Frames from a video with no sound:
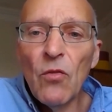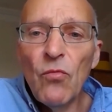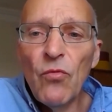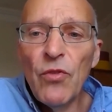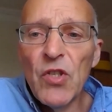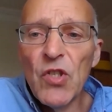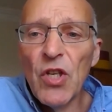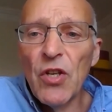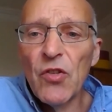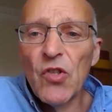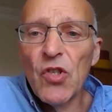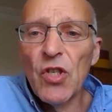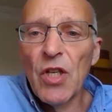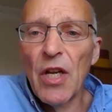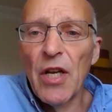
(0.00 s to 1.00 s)

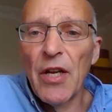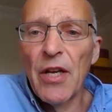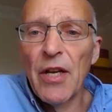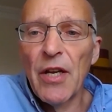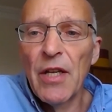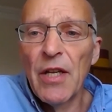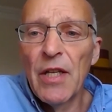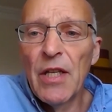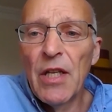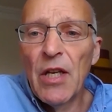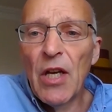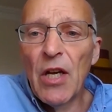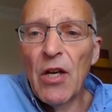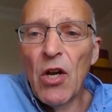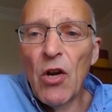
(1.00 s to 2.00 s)
research,
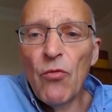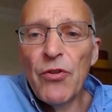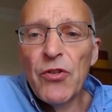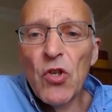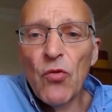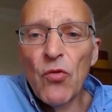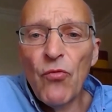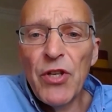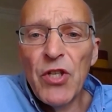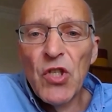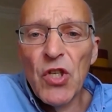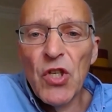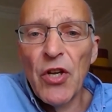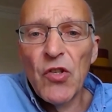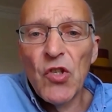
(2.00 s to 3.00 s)
original
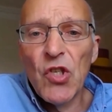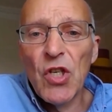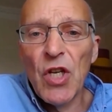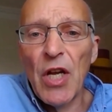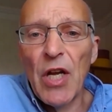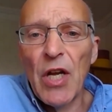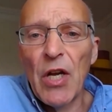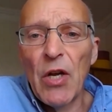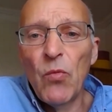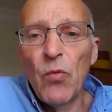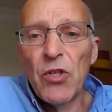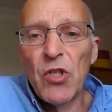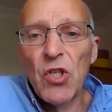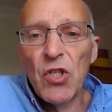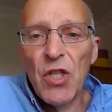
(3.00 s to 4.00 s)
research,
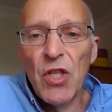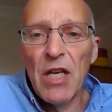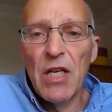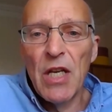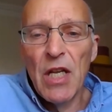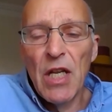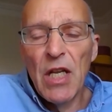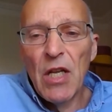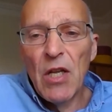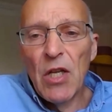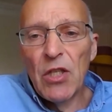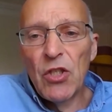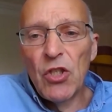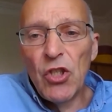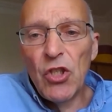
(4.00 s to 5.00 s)
which is then
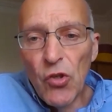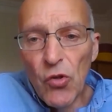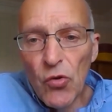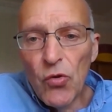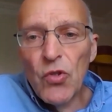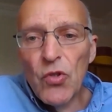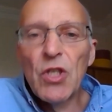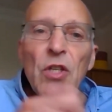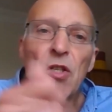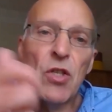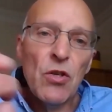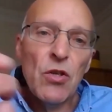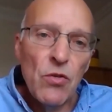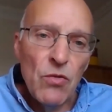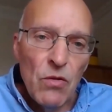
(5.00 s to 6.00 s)
used
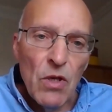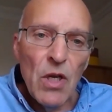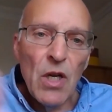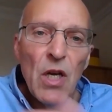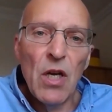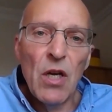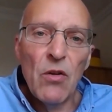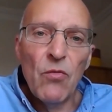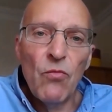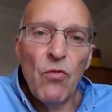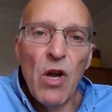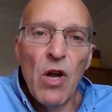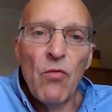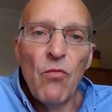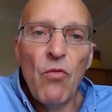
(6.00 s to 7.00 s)
to
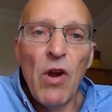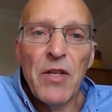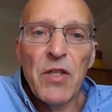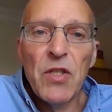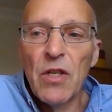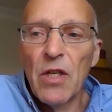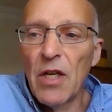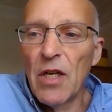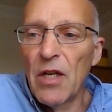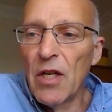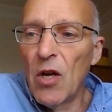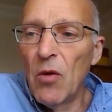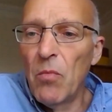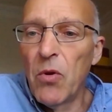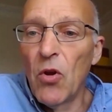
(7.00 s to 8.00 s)
write
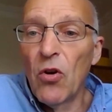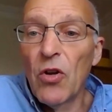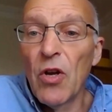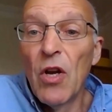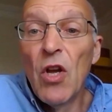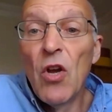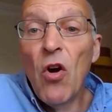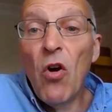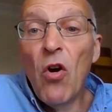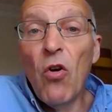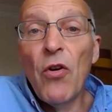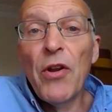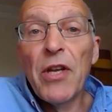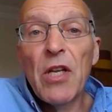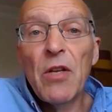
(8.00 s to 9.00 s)
a blog.
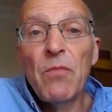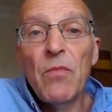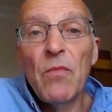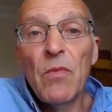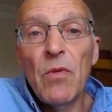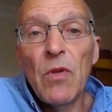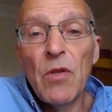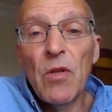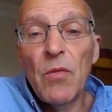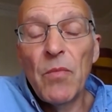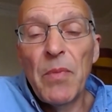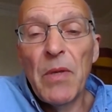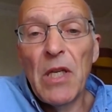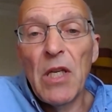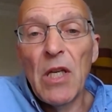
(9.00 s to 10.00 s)
Or it can
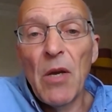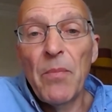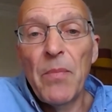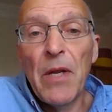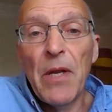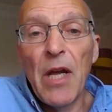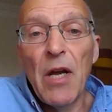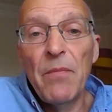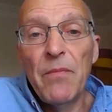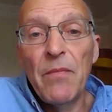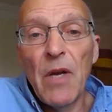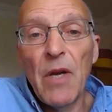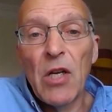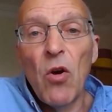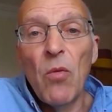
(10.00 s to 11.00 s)
be
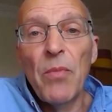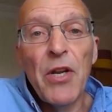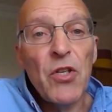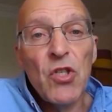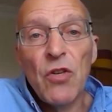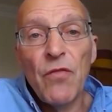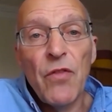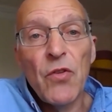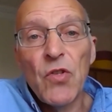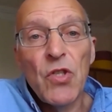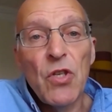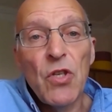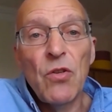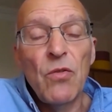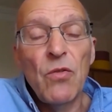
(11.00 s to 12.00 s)
a combination of those
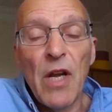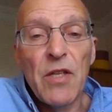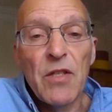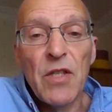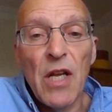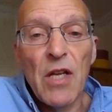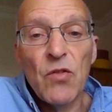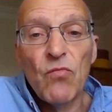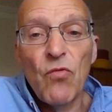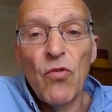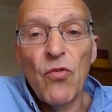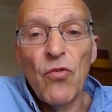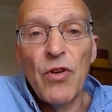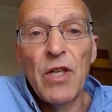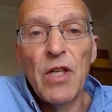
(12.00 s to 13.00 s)
two, as
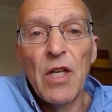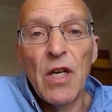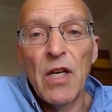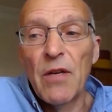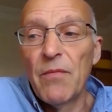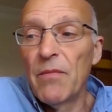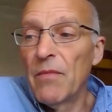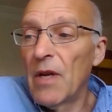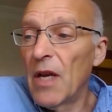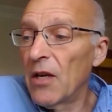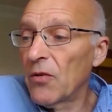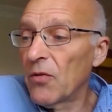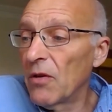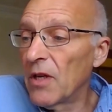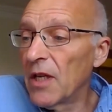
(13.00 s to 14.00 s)
Ruairidh
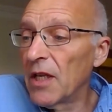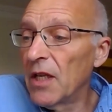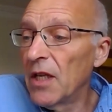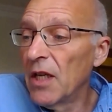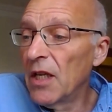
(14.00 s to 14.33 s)
eloquently